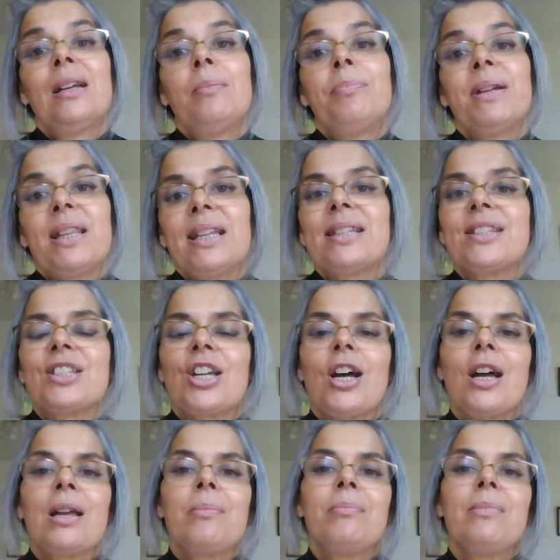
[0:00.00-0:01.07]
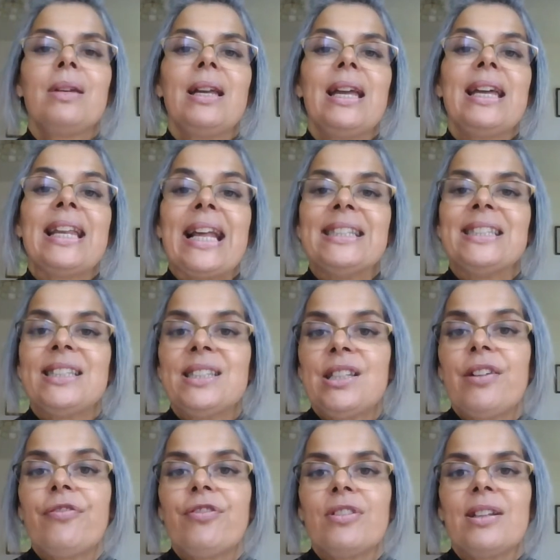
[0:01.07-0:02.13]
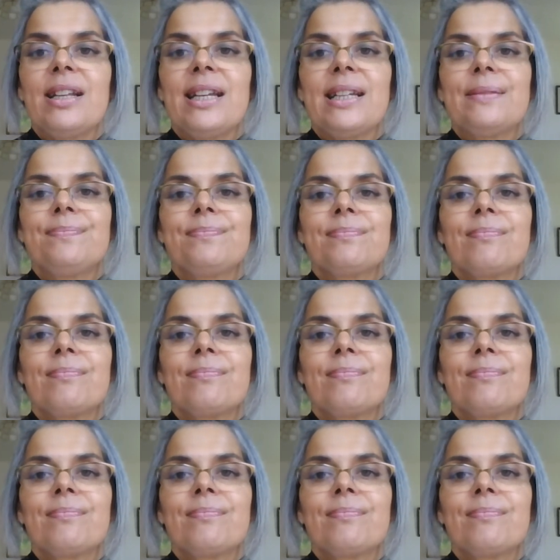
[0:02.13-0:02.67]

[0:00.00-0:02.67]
but this time it ended differently.